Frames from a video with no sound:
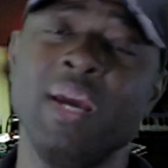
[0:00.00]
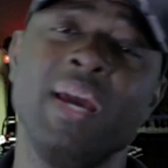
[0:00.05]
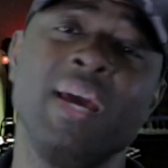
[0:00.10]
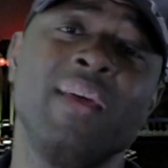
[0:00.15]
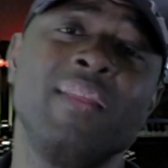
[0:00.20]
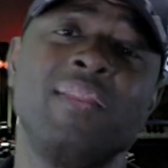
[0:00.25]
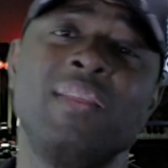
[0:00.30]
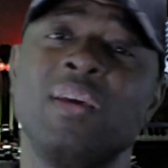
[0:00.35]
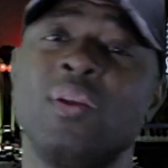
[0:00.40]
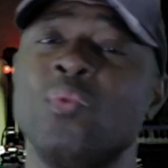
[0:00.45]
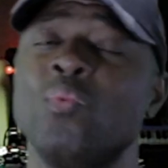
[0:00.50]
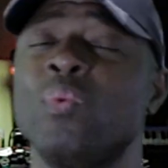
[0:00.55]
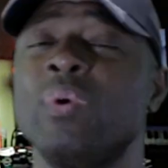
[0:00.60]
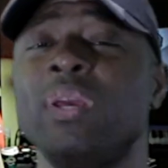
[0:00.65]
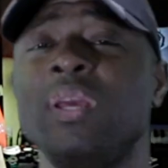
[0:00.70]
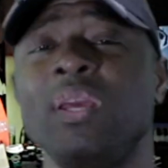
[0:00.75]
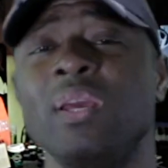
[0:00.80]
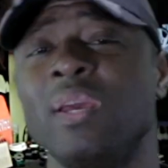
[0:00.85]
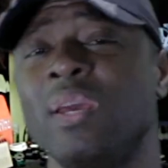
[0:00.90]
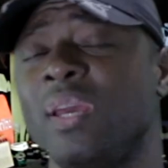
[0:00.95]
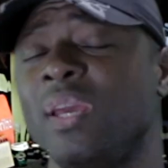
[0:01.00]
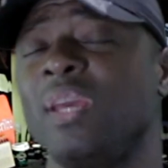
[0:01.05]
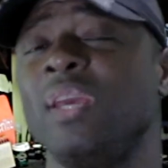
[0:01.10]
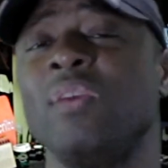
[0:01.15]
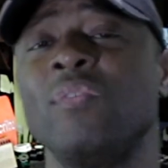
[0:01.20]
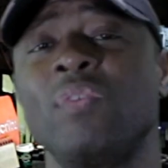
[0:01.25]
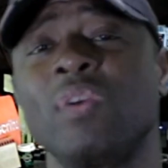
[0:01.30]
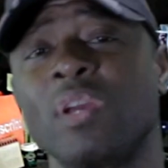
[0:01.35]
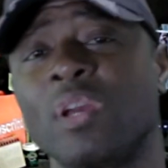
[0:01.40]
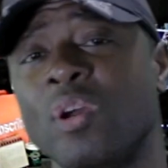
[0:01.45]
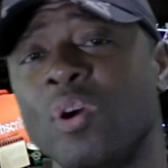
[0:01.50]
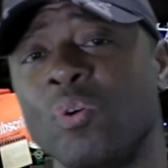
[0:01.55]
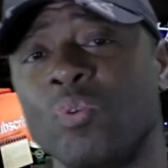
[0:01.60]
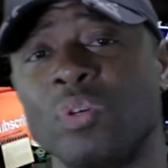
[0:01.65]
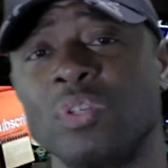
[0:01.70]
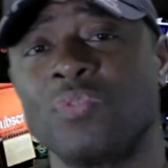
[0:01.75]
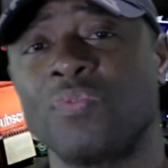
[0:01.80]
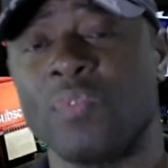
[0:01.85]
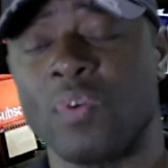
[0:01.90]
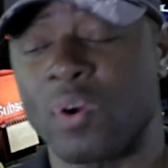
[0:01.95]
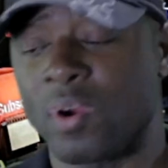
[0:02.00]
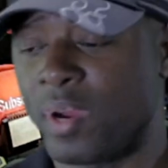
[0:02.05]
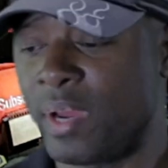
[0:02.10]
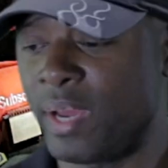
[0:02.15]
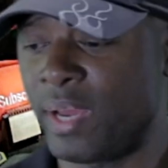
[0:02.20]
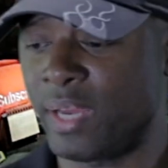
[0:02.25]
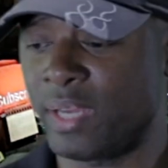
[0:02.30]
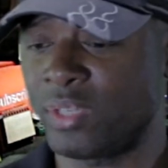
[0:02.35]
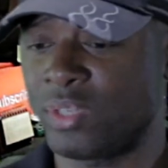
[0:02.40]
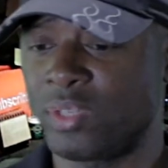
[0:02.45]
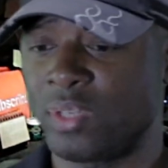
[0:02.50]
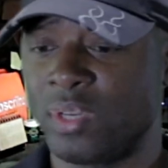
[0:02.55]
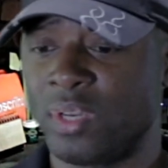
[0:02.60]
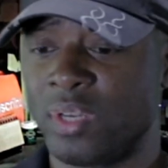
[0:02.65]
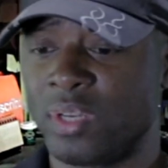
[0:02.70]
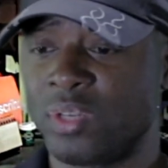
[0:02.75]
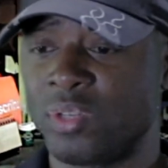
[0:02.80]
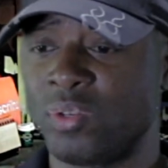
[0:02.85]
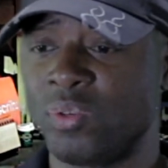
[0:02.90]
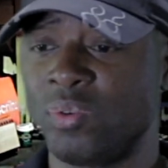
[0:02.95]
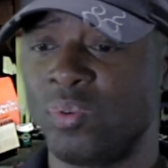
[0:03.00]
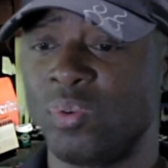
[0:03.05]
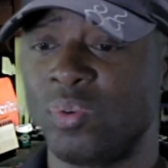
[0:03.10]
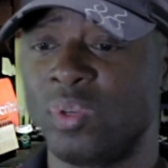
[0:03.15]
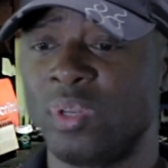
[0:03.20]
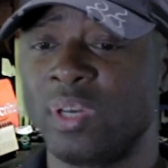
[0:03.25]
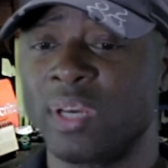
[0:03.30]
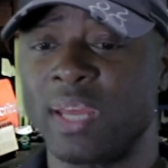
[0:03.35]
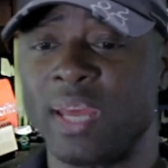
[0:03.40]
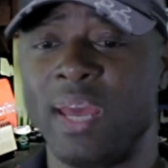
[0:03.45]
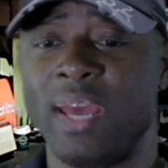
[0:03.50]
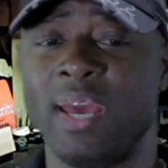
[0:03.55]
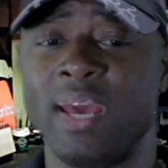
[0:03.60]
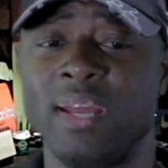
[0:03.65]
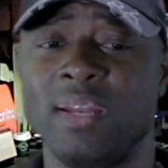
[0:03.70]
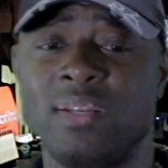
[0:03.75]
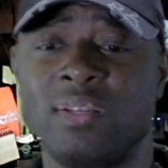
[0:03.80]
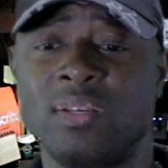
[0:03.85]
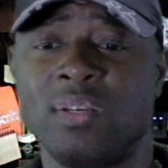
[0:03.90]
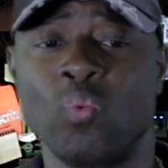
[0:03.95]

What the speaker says: And then we even go as far as to look at